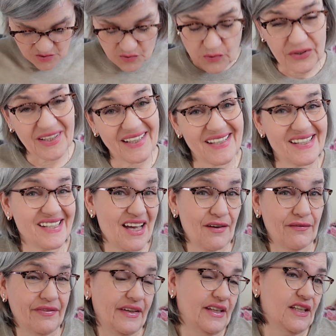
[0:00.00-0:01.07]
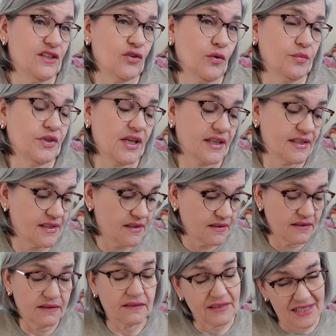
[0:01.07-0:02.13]
who didn't have finished objects
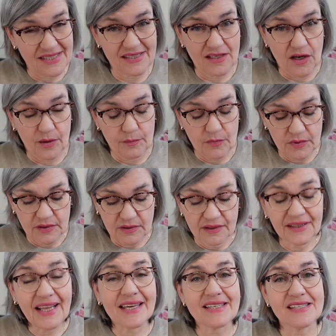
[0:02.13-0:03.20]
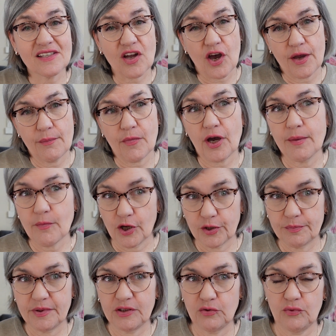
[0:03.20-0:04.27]
this time. Next time I
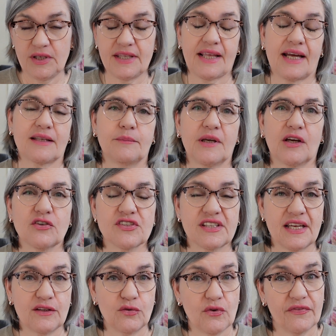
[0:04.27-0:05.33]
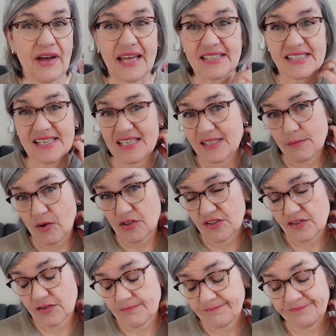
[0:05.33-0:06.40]
might be doing that, because then you have had 6
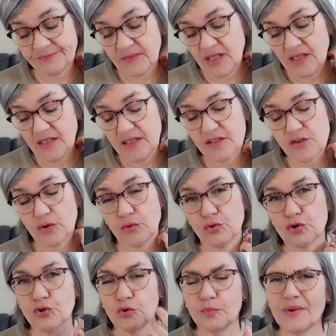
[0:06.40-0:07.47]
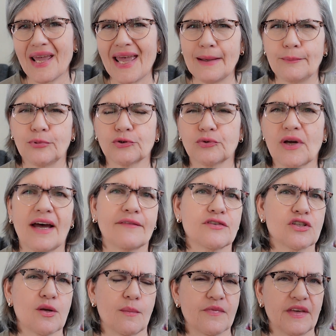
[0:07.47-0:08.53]
months. So you should be able to have
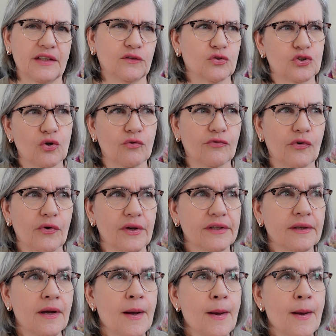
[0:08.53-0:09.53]
something to show for it.